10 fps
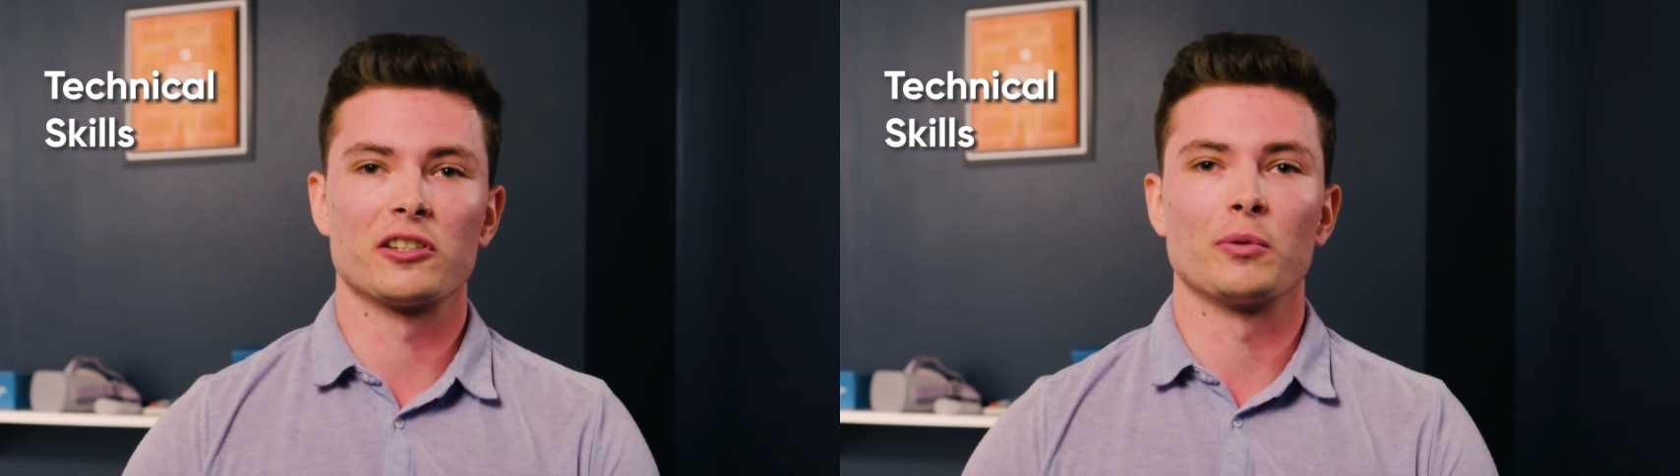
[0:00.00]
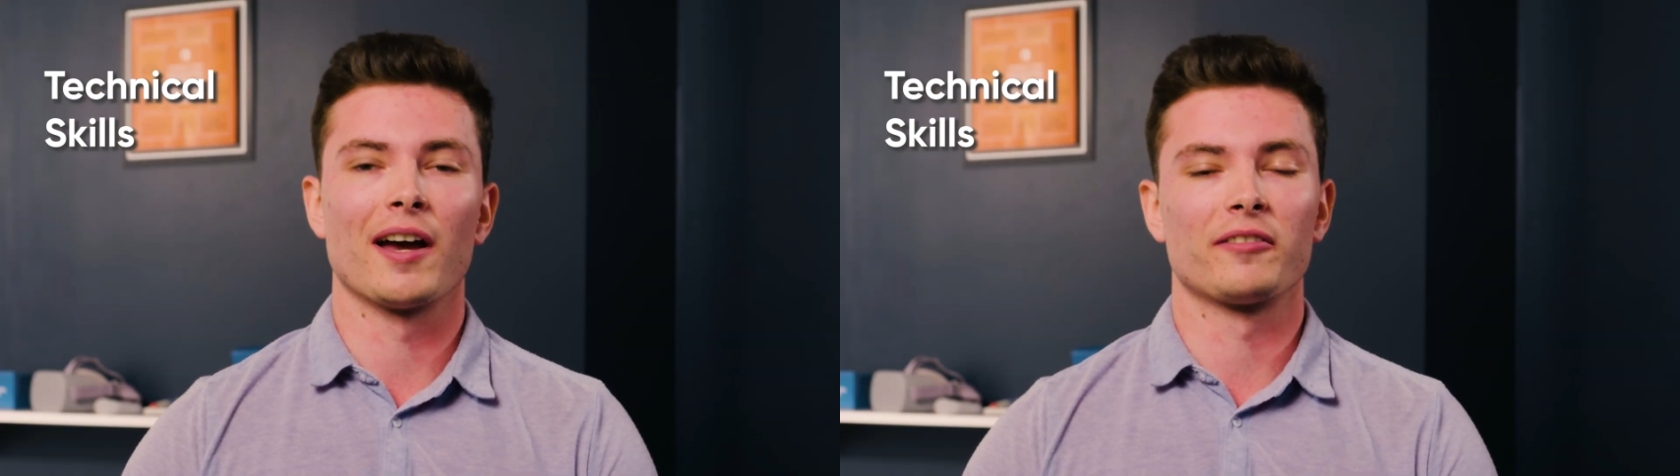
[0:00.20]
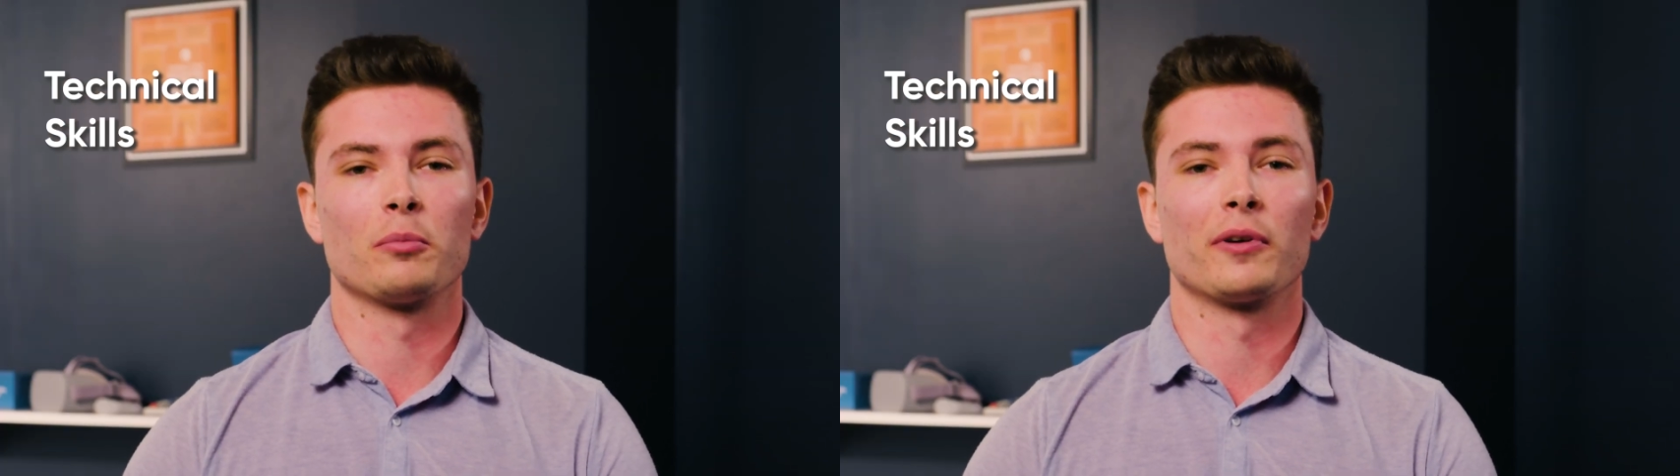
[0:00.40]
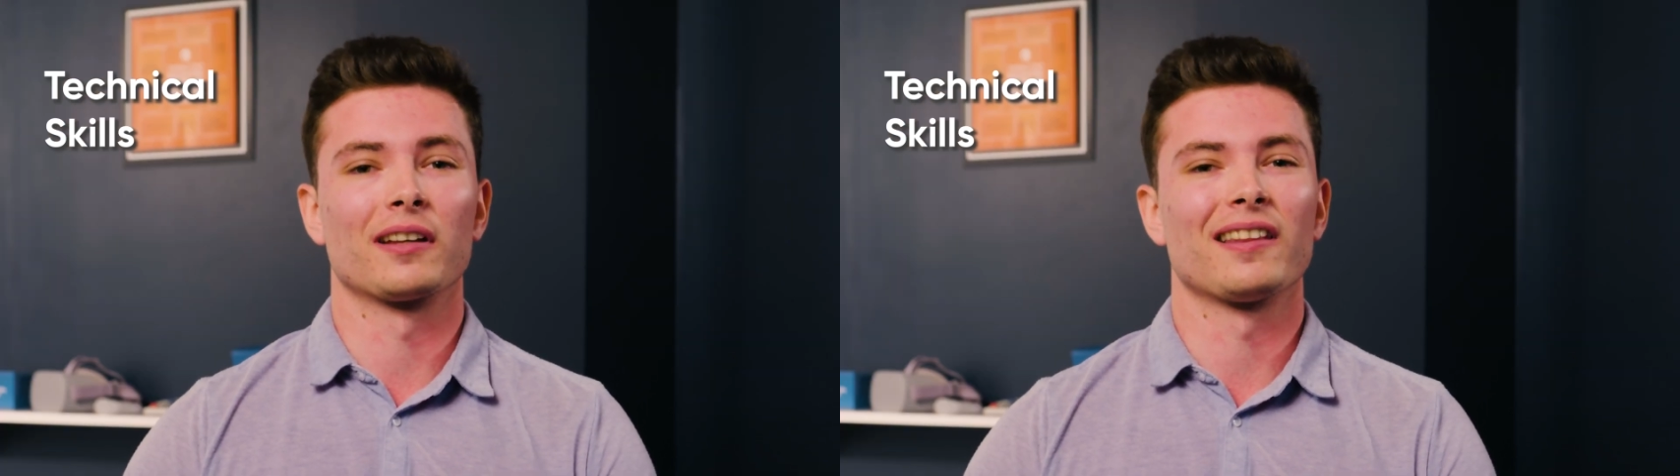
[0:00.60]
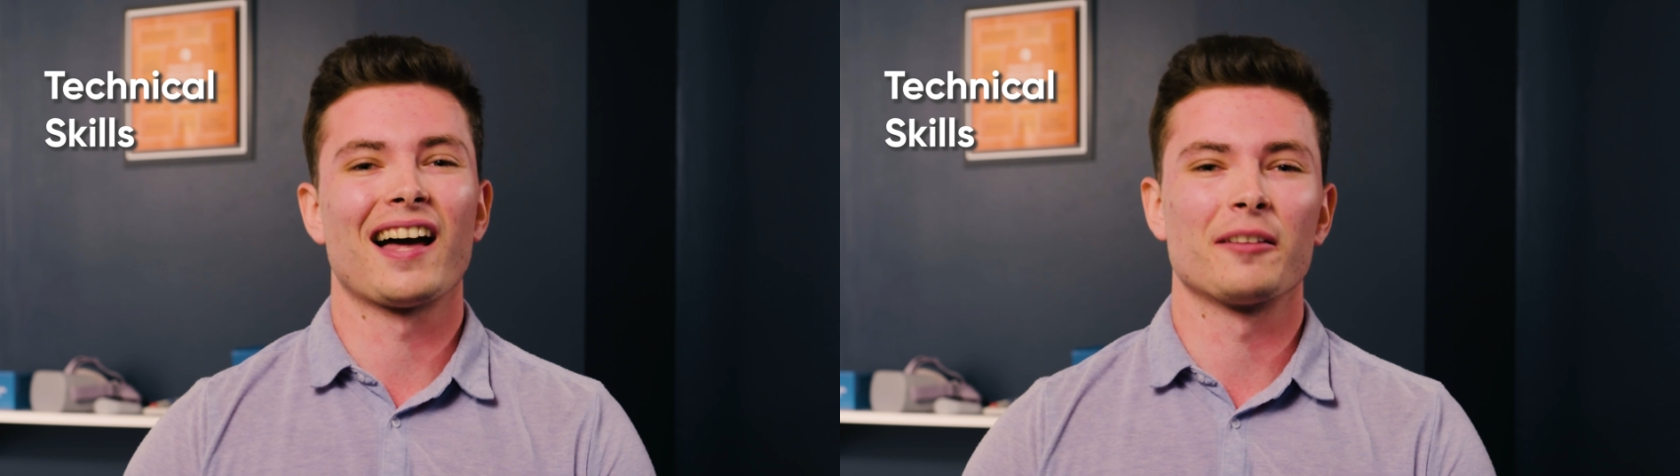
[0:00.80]
so you have to bring
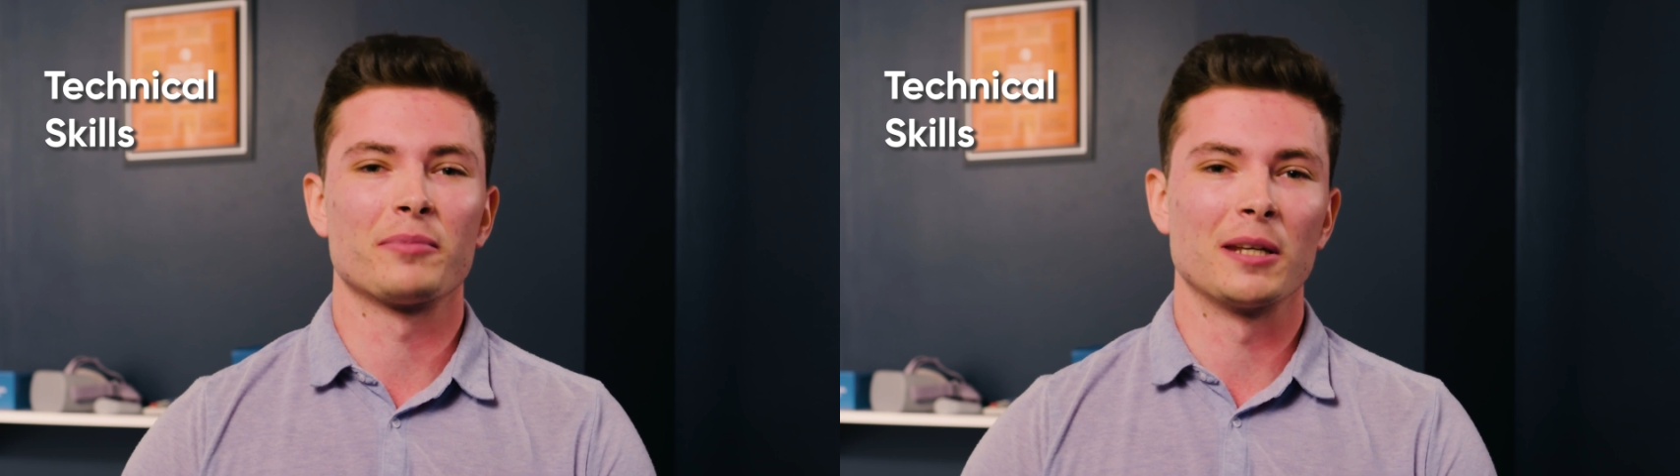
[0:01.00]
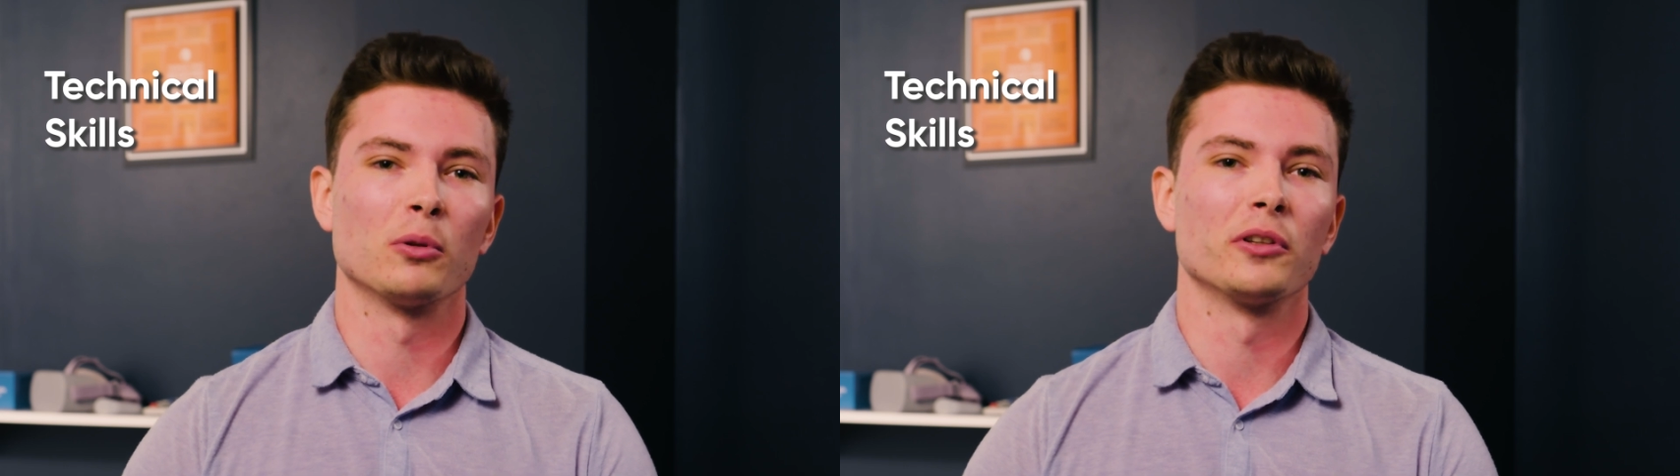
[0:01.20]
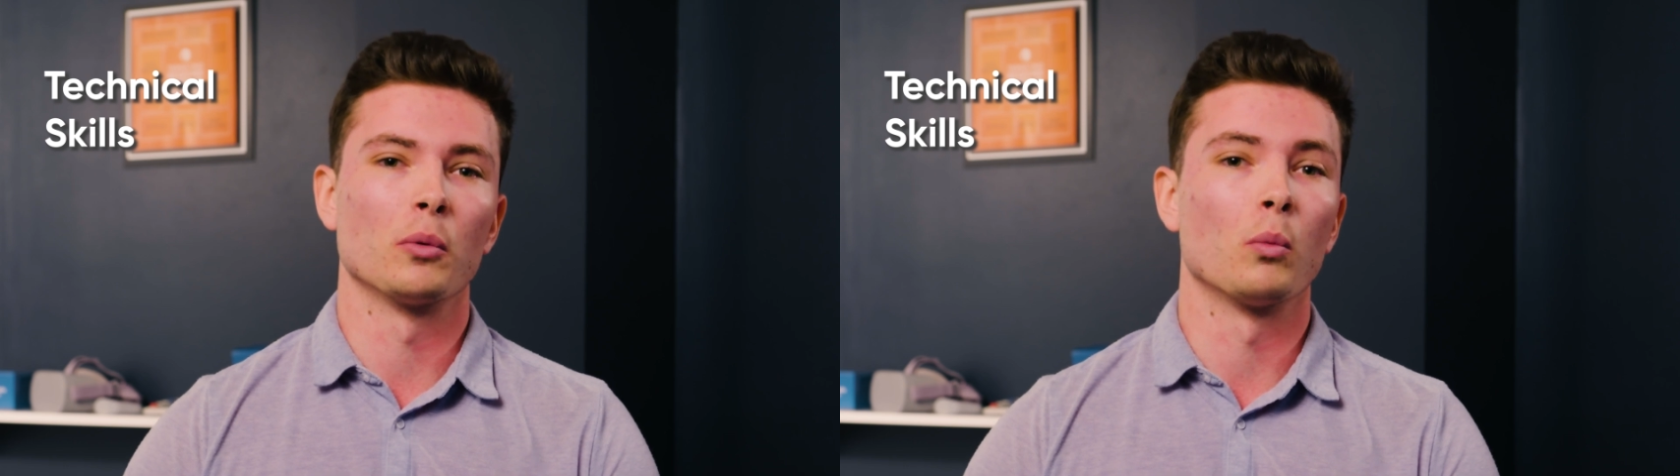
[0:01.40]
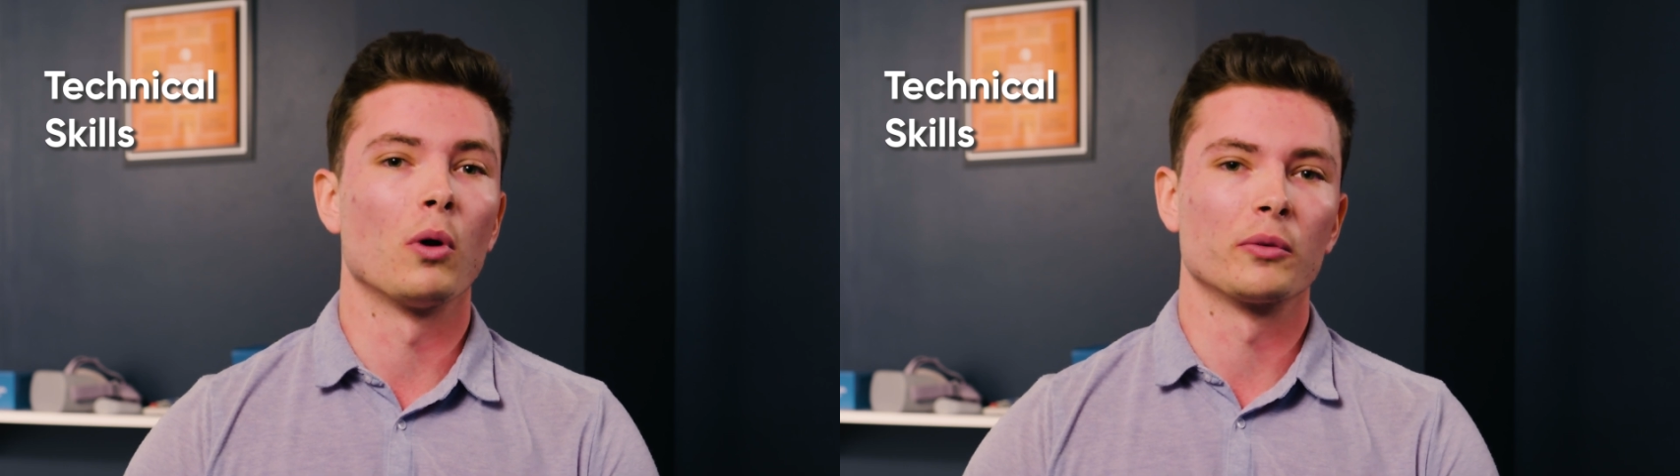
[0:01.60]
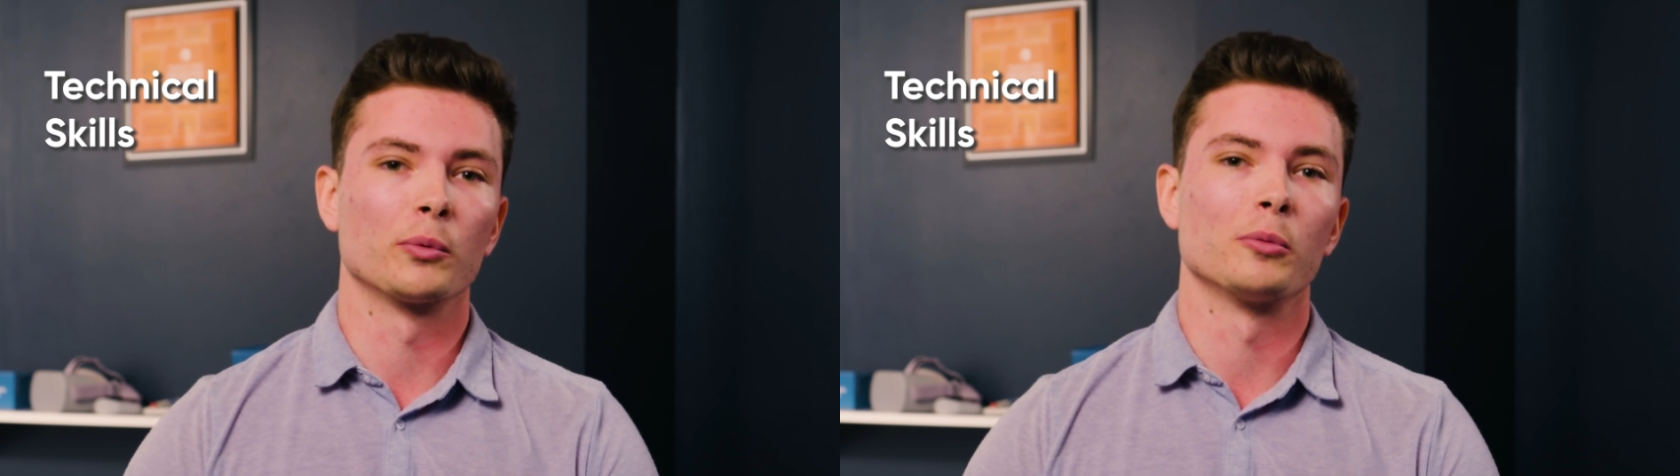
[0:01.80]
a lot of people into
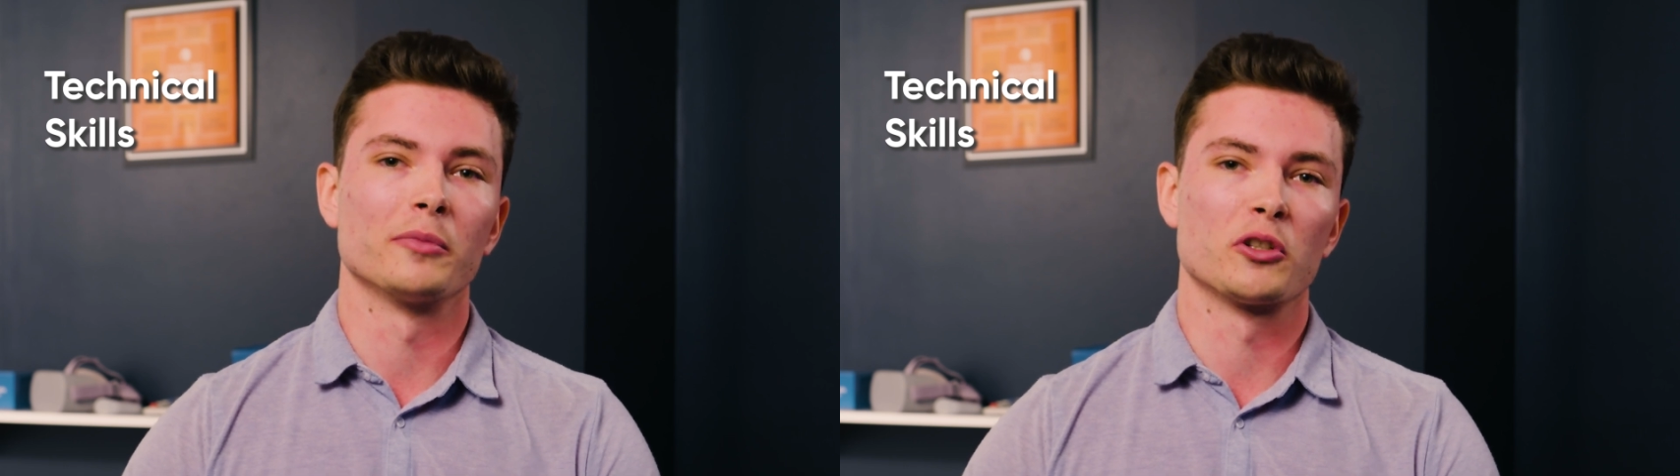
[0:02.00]
one room